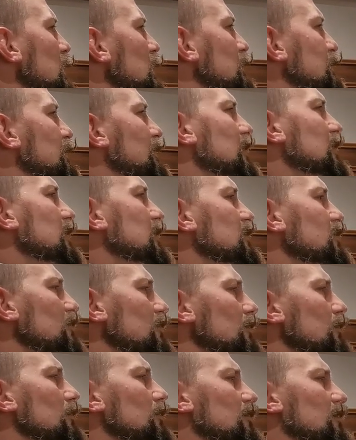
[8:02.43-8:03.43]
So that is
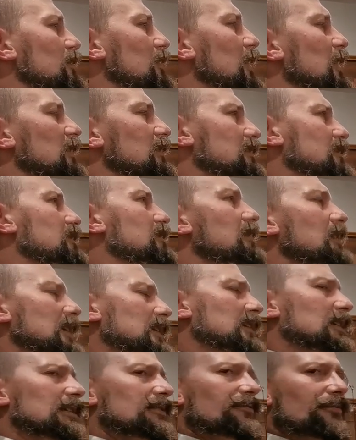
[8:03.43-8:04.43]
not as
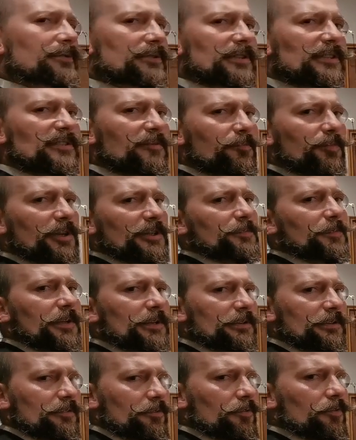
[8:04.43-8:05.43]
thick as, for instance, the
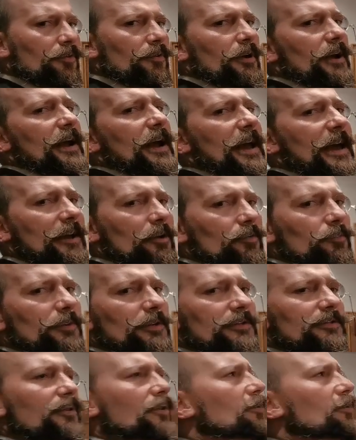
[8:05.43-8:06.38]
breastplate or helmet